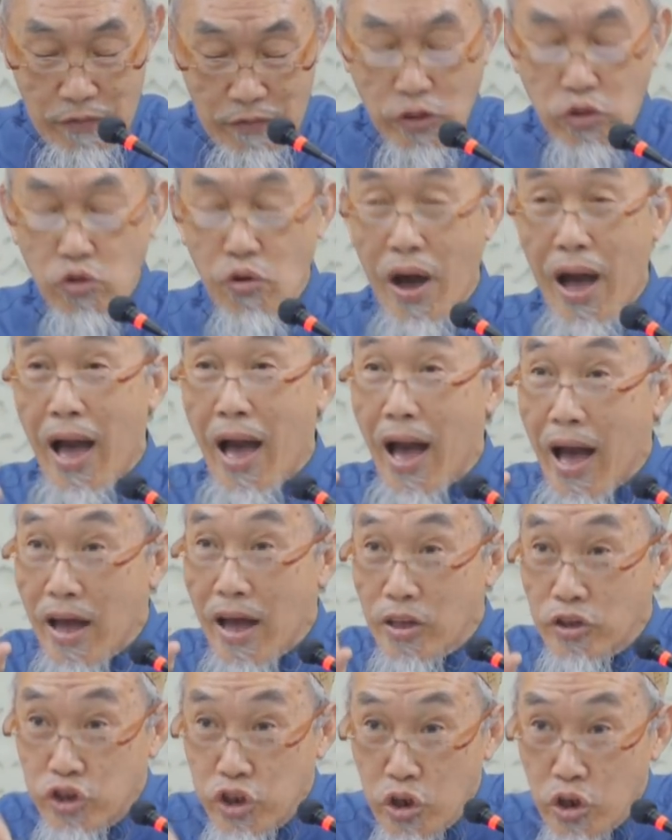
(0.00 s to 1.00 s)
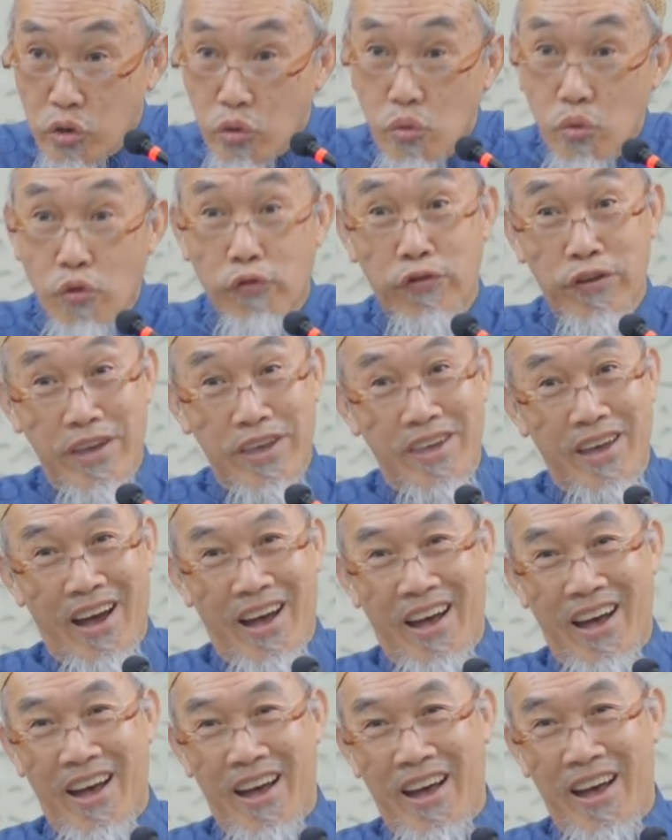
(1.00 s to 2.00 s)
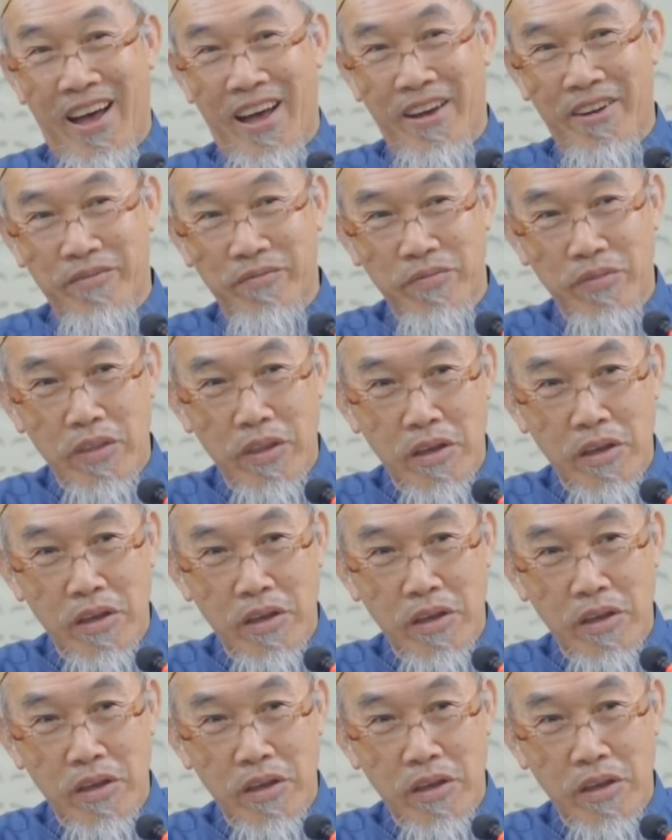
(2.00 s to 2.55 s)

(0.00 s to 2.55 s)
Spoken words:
fatuhajiru fiha.